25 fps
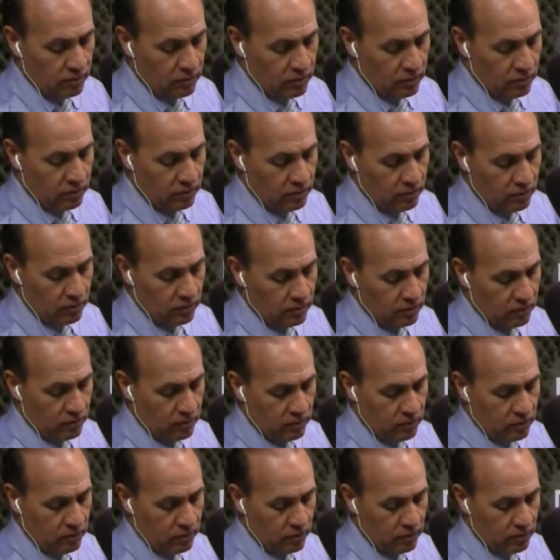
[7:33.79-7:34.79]

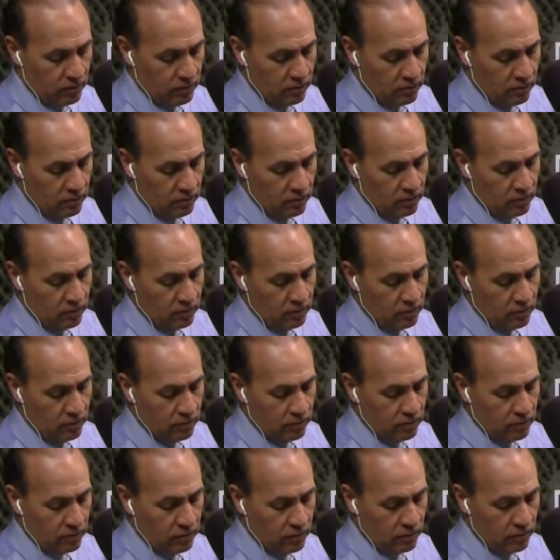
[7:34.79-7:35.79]

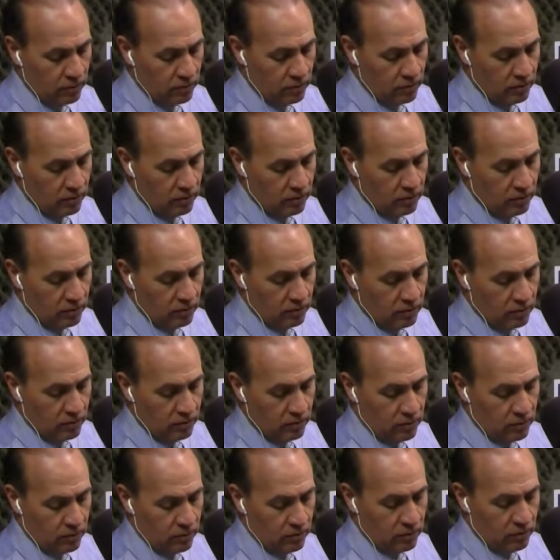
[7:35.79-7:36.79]

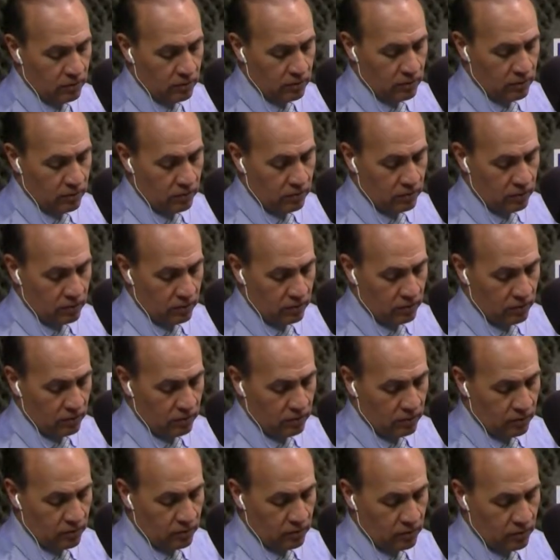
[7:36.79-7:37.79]

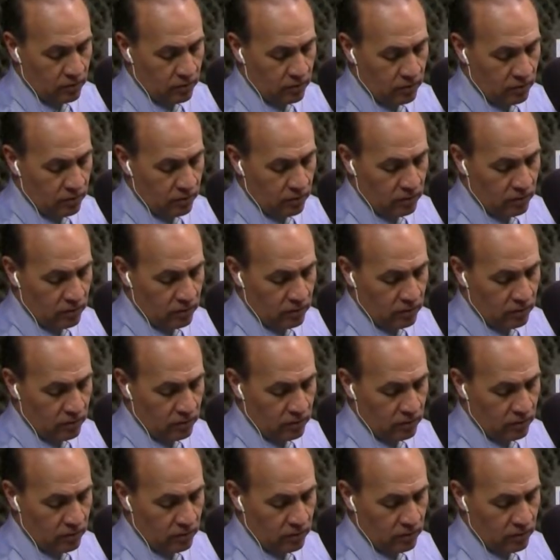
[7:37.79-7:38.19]
(silent)